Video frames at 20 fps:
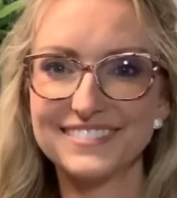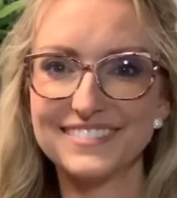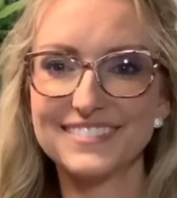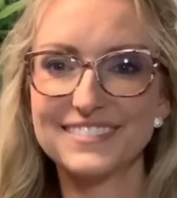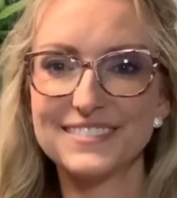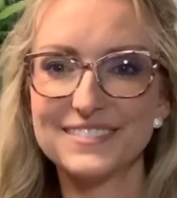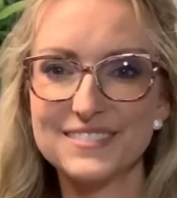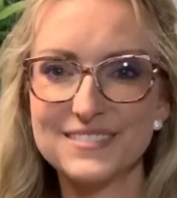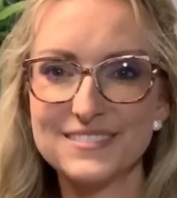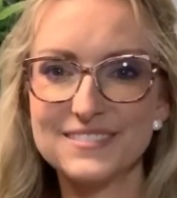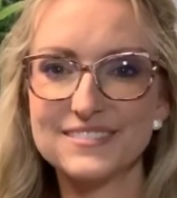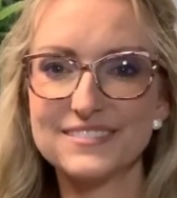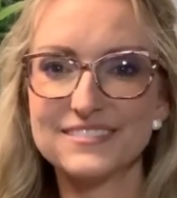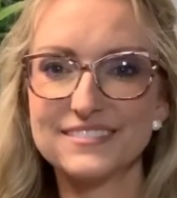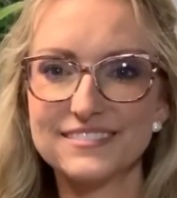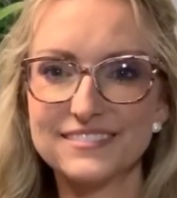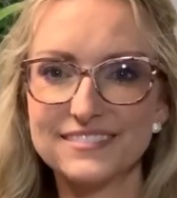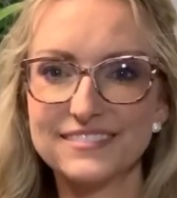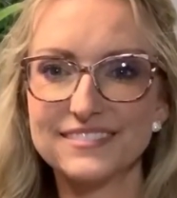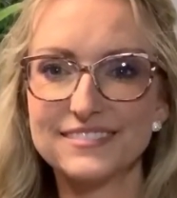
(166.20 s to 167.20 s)

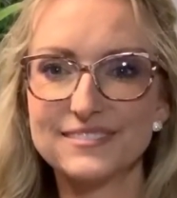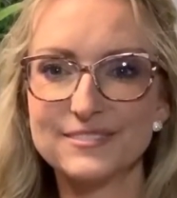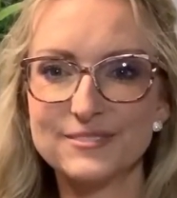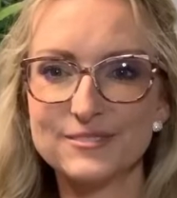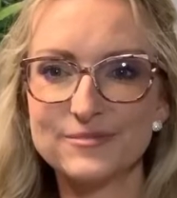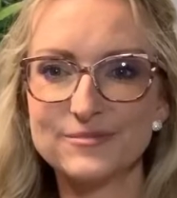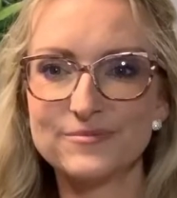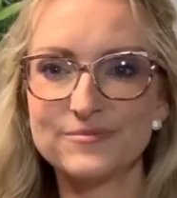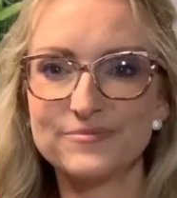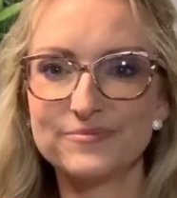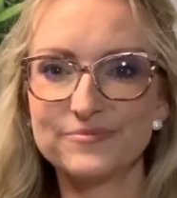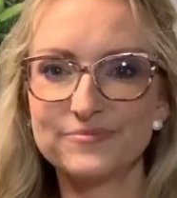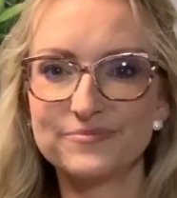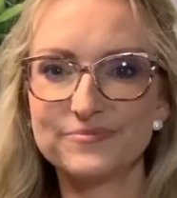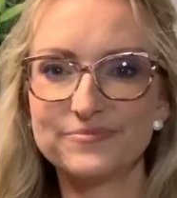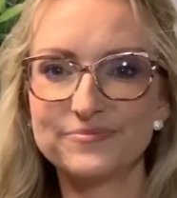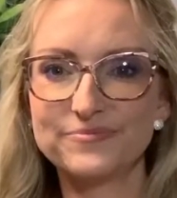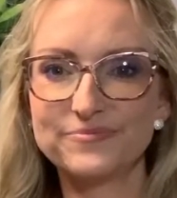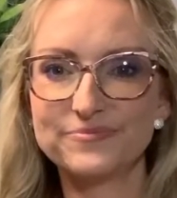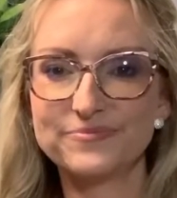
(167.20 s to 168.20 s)

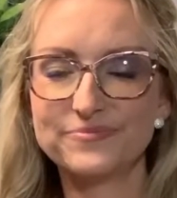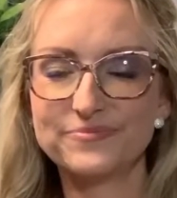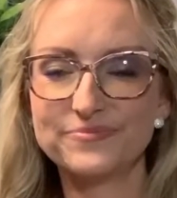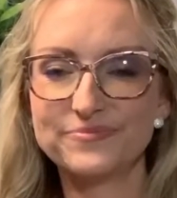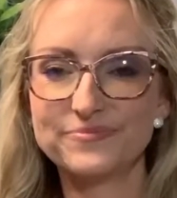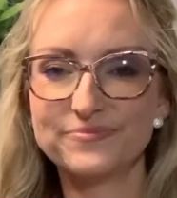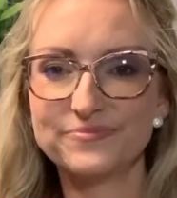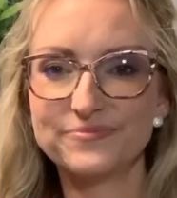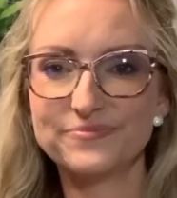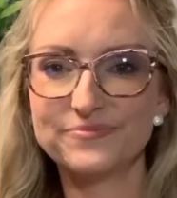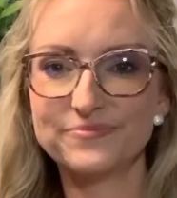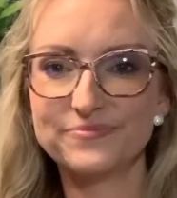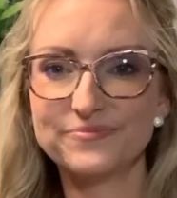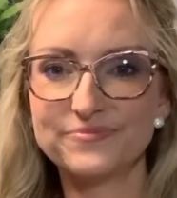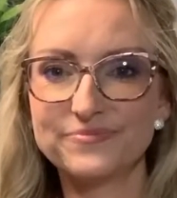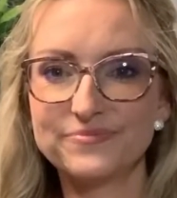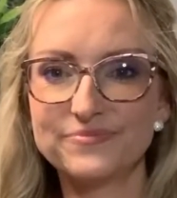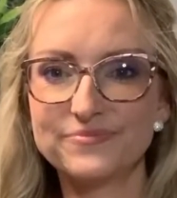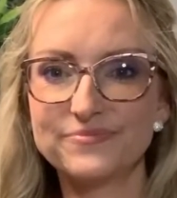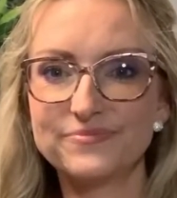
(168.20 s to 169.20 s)

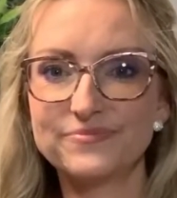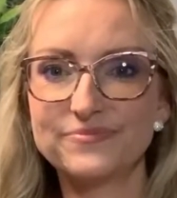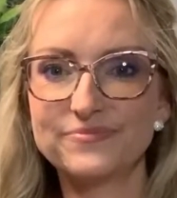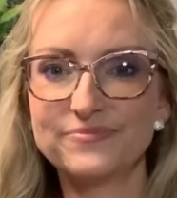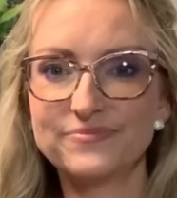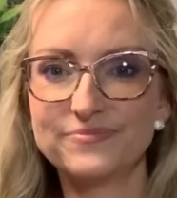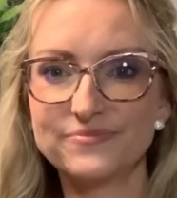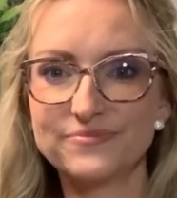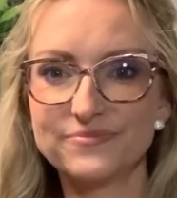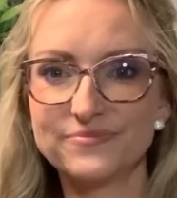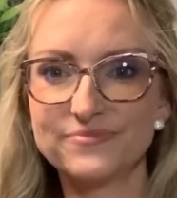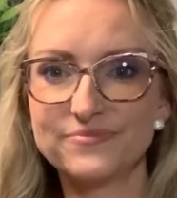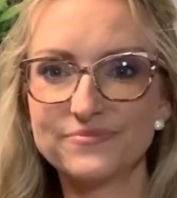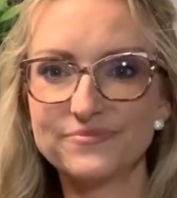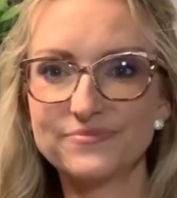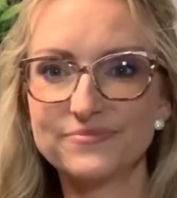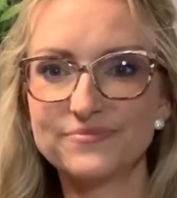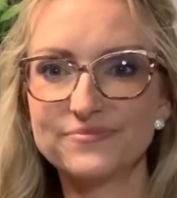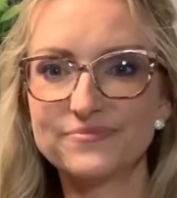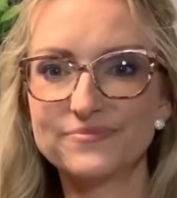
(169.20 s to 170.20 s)

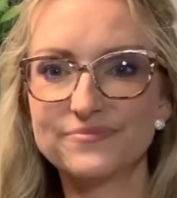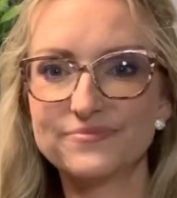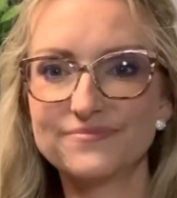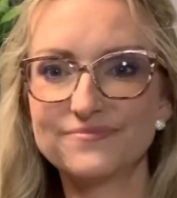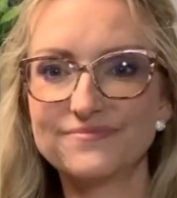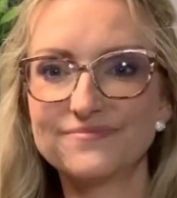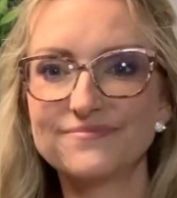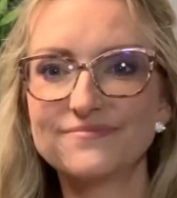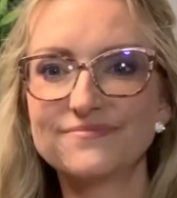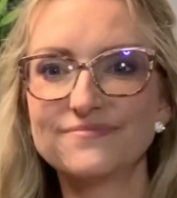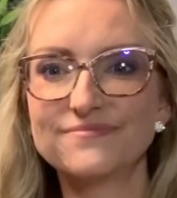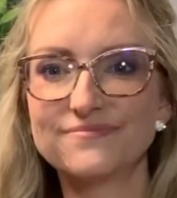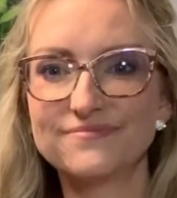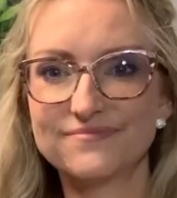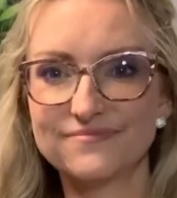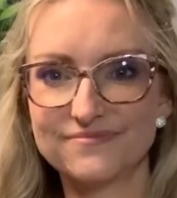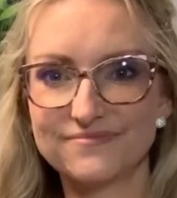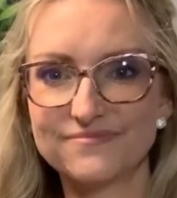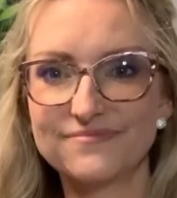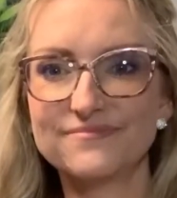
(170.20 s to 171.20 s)

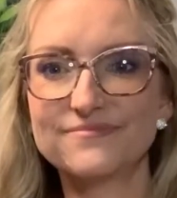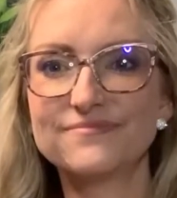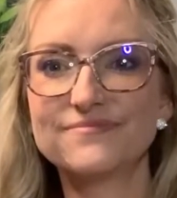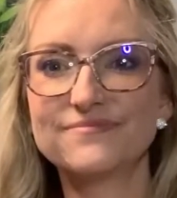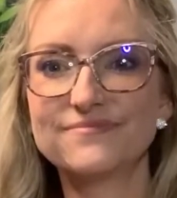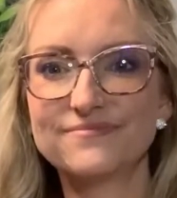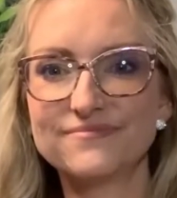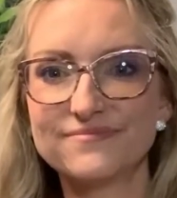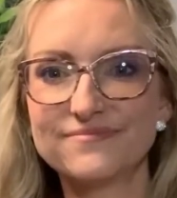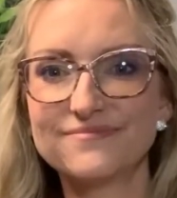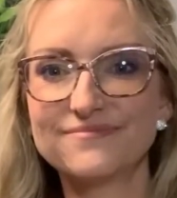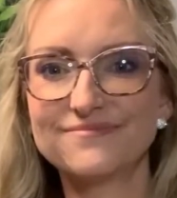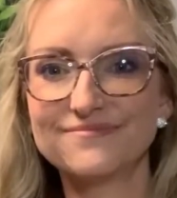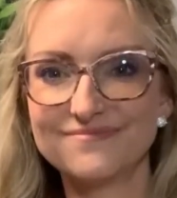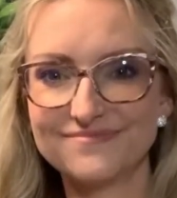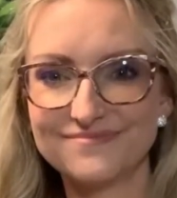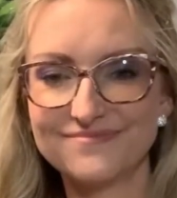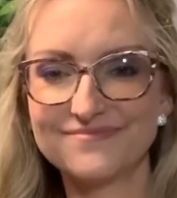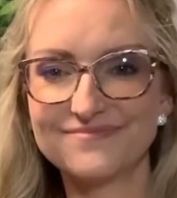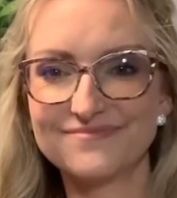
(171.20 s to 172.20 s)

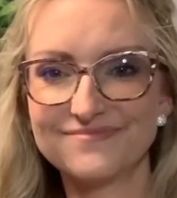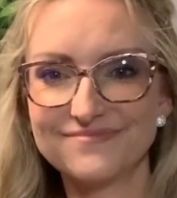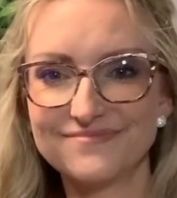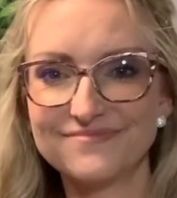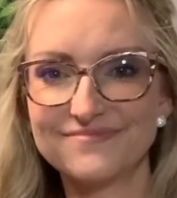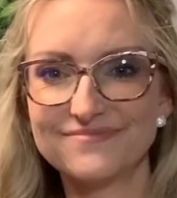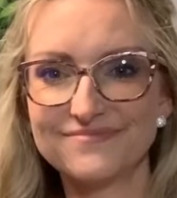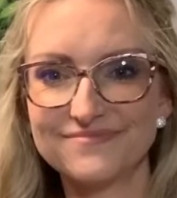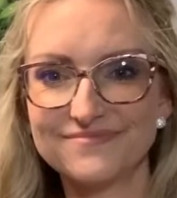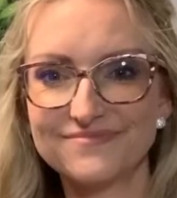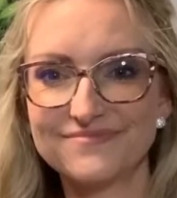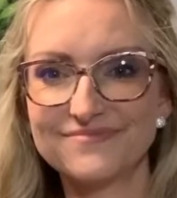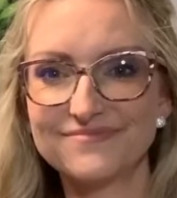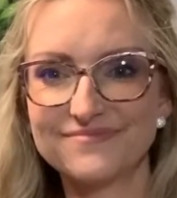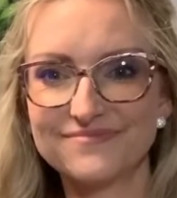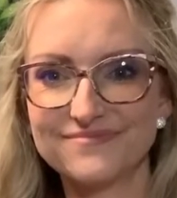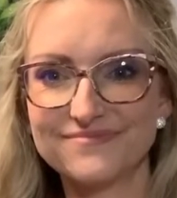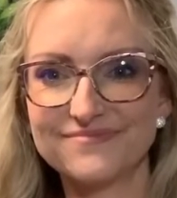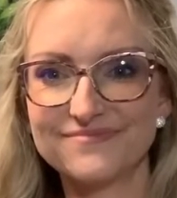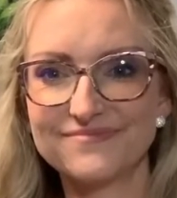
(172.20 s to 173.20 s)

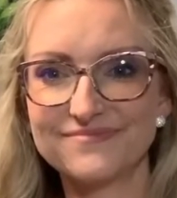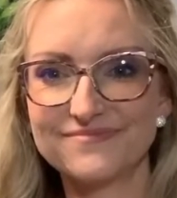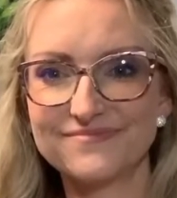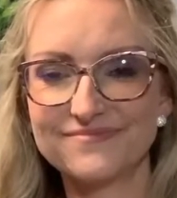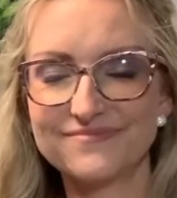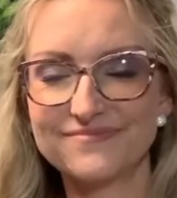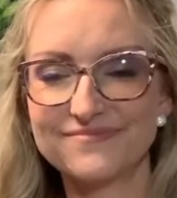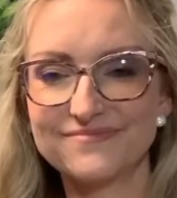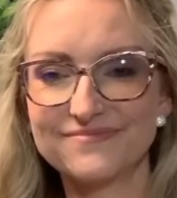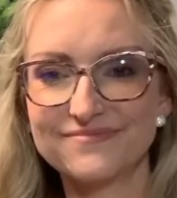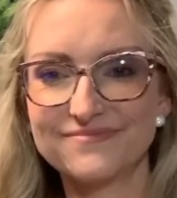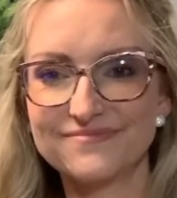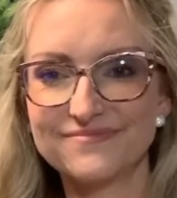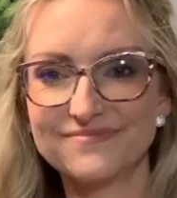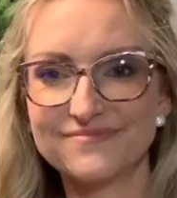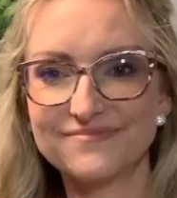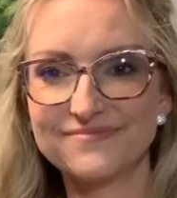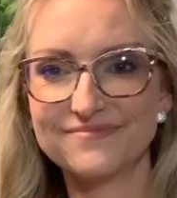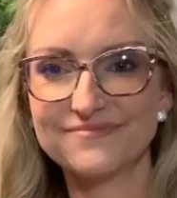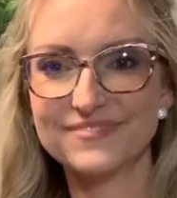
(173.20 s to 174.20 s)
The person shown says nothing.